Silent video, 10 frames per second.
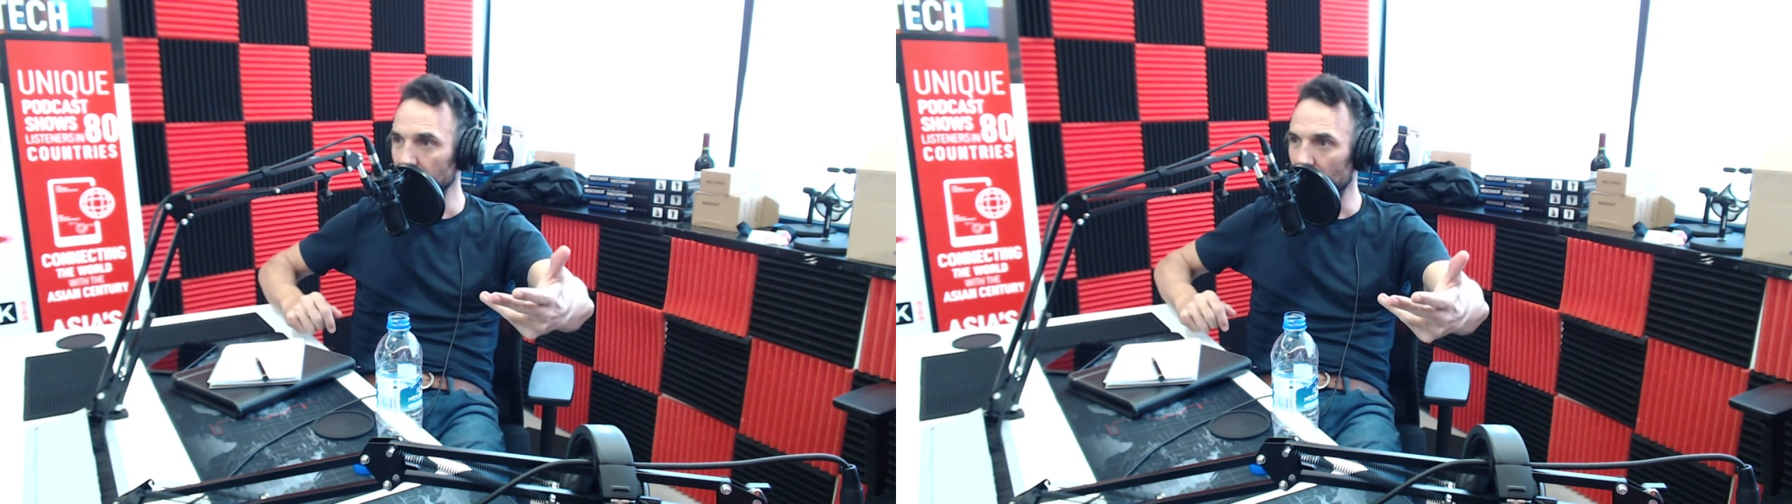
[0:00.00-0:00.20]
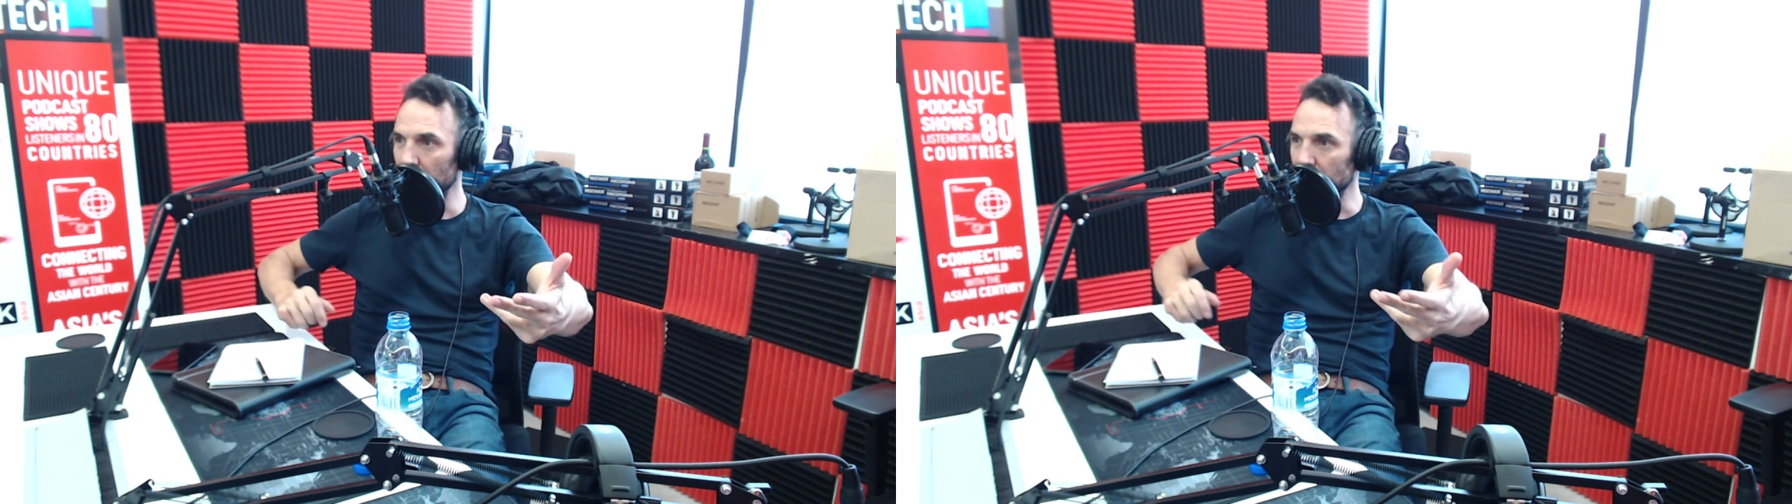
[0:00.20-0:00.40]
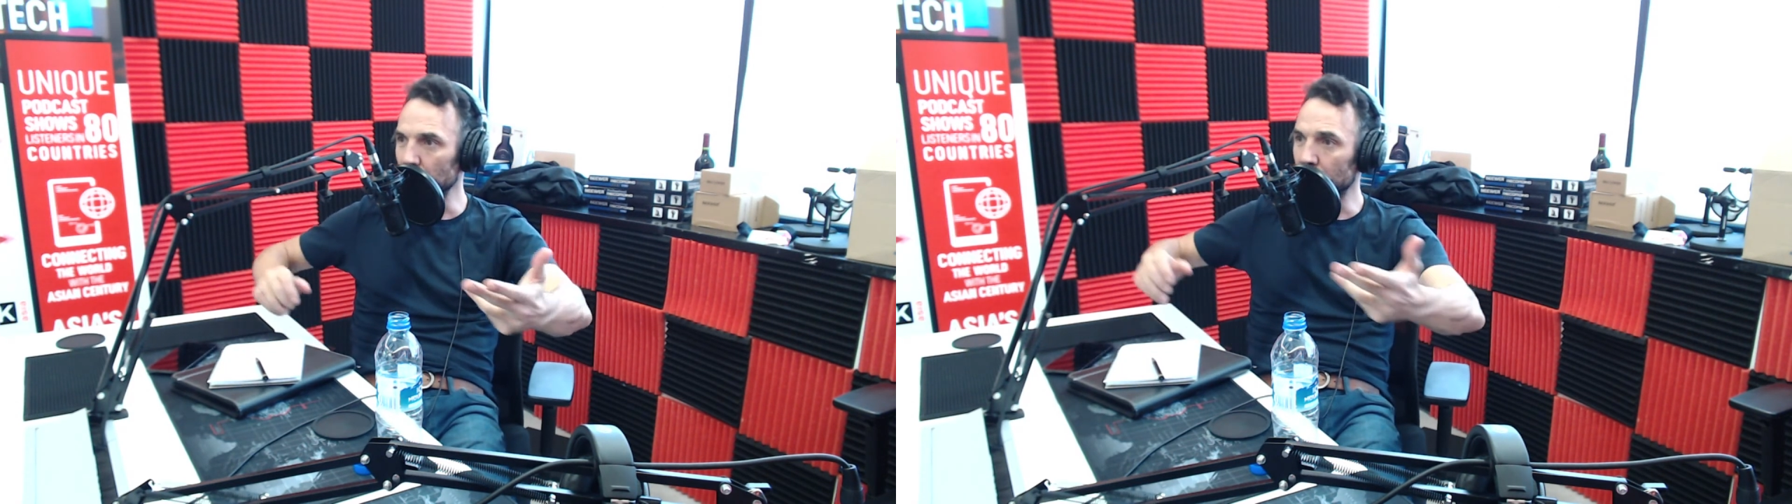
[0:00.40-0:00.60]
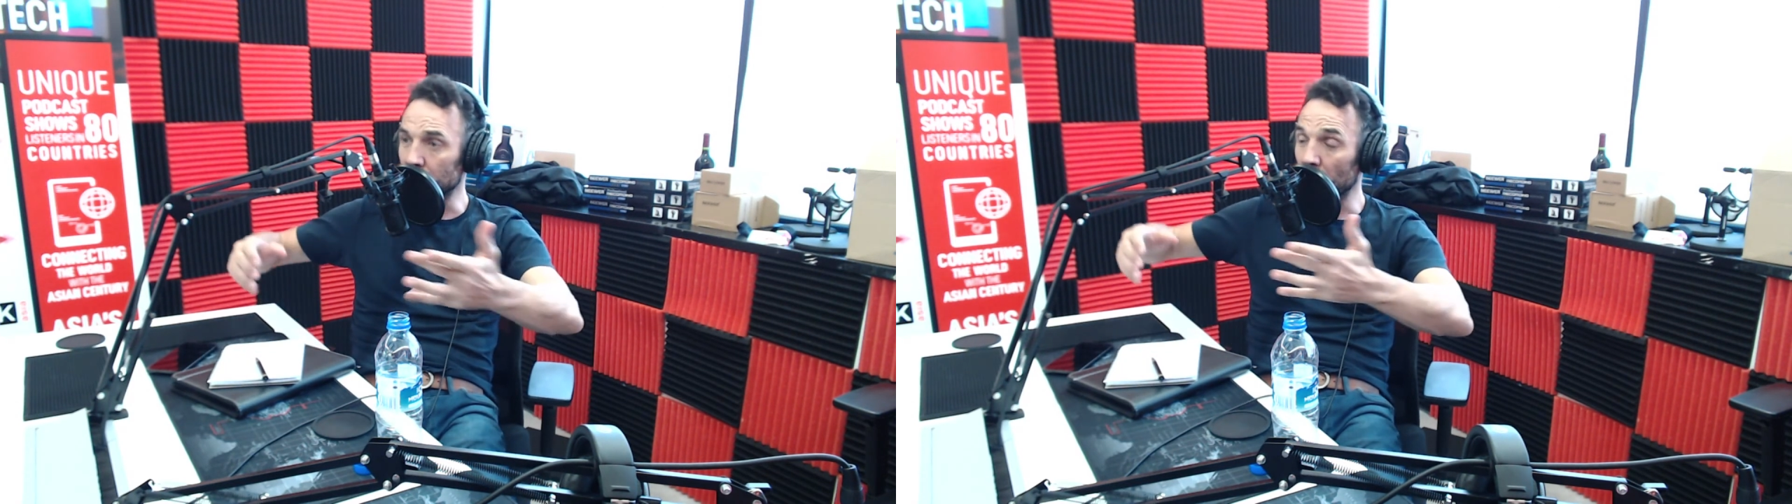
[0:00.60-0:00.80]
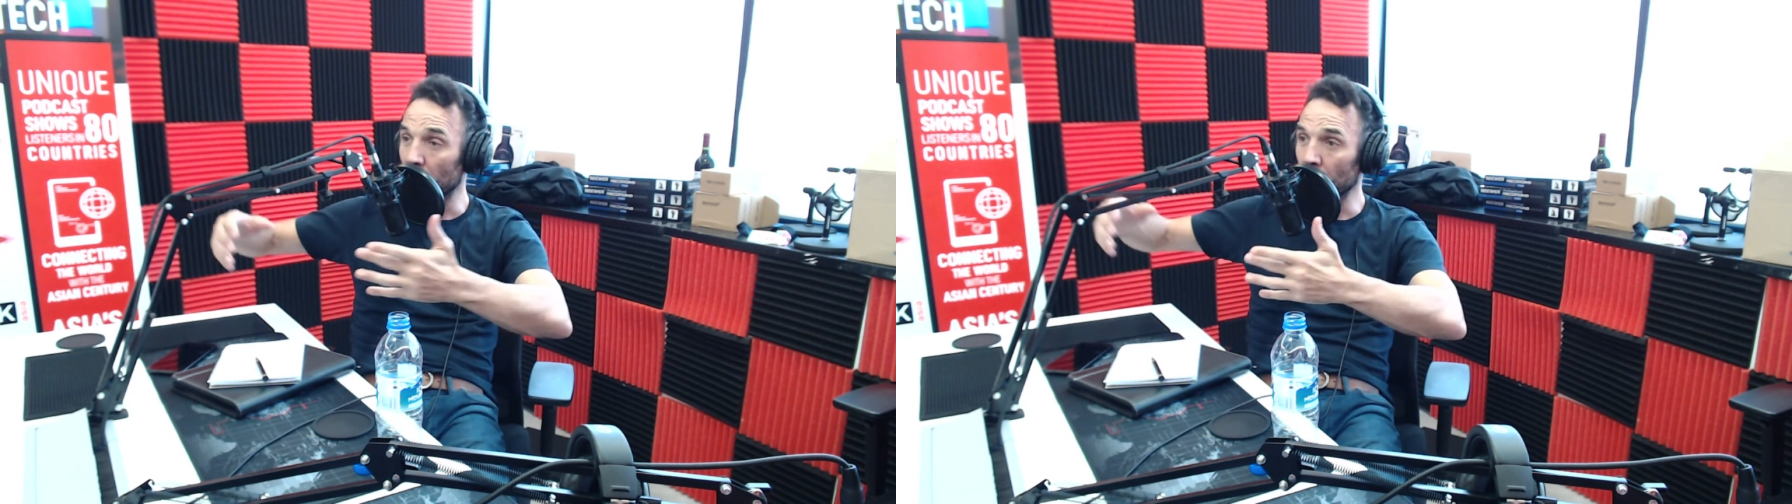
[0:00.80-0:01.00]
You could
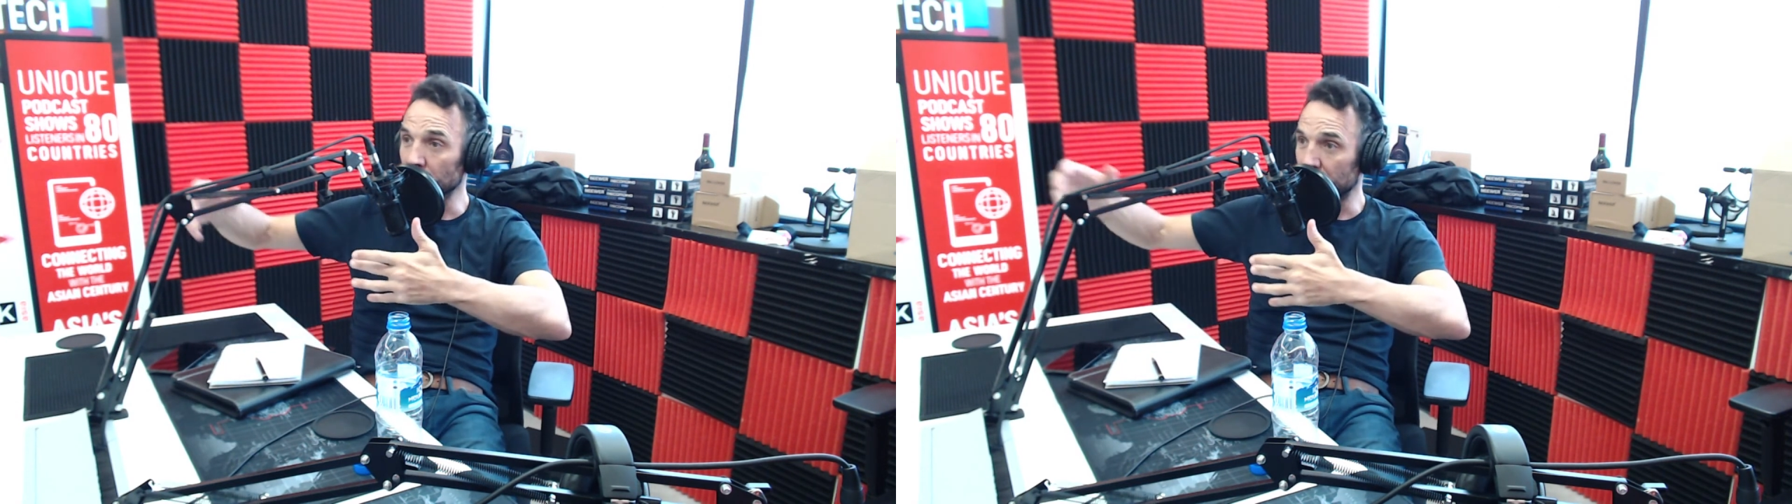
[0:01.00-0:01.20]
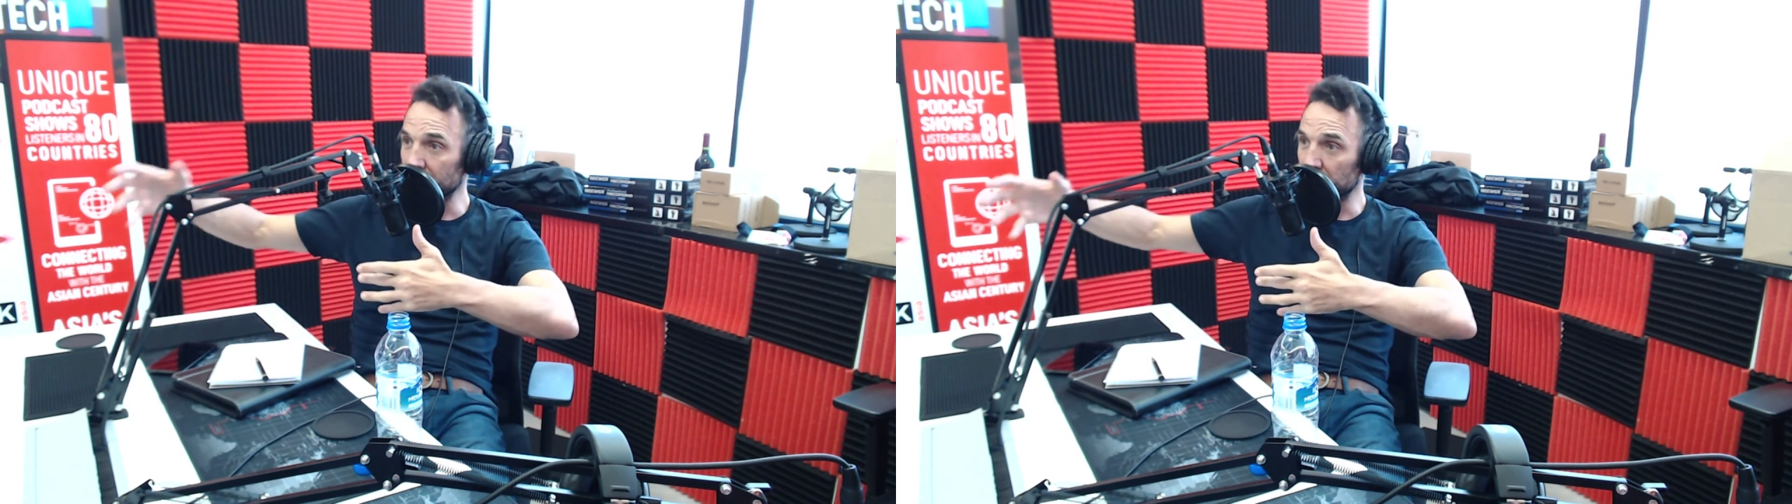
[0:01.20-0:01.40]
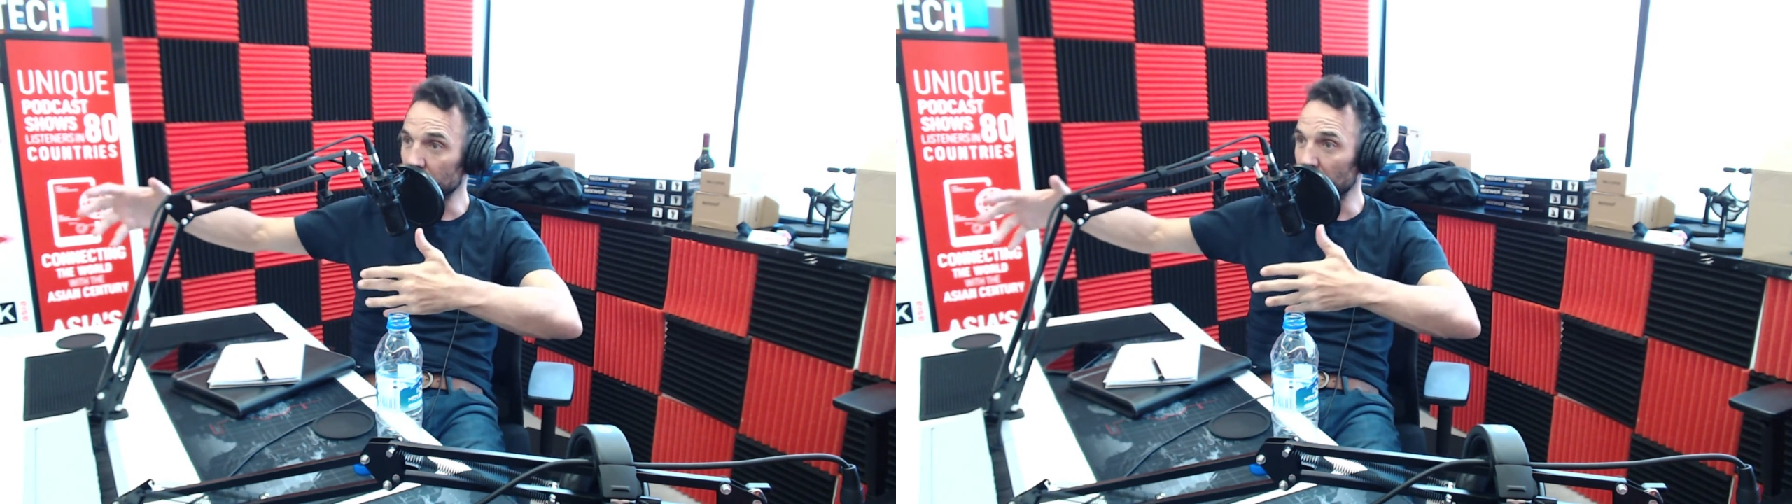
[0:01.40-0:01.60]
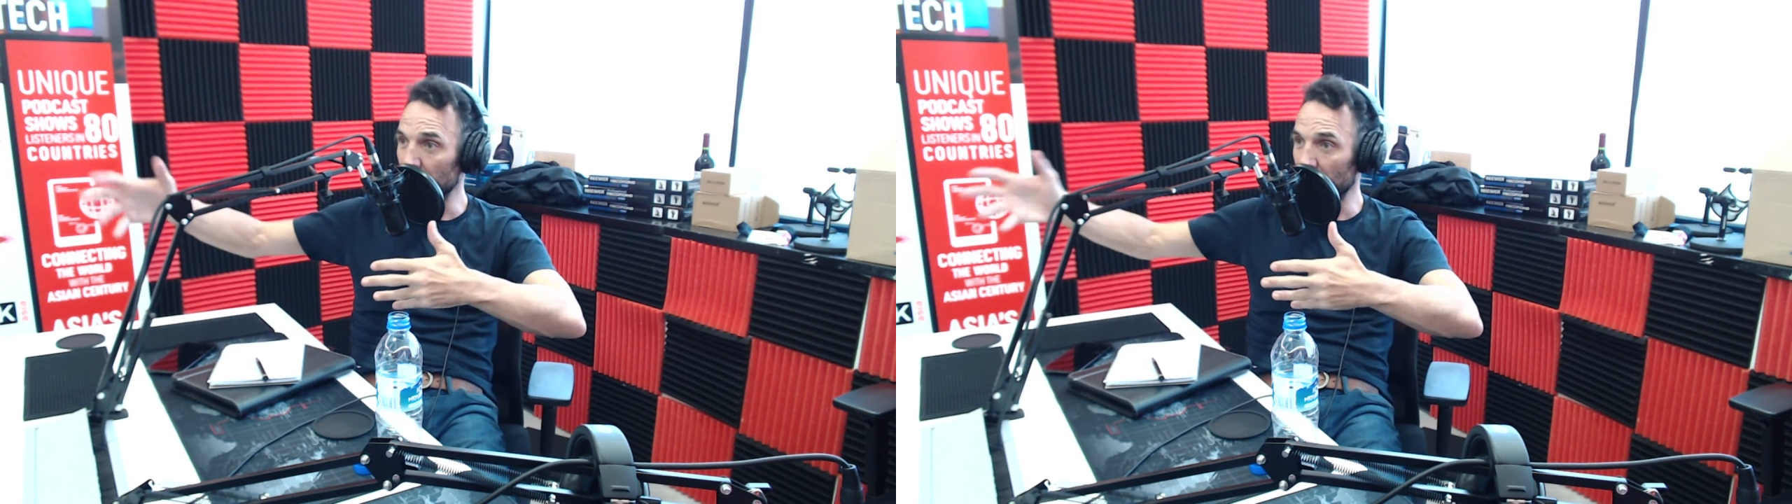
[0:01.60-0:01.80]
go onto Facebook and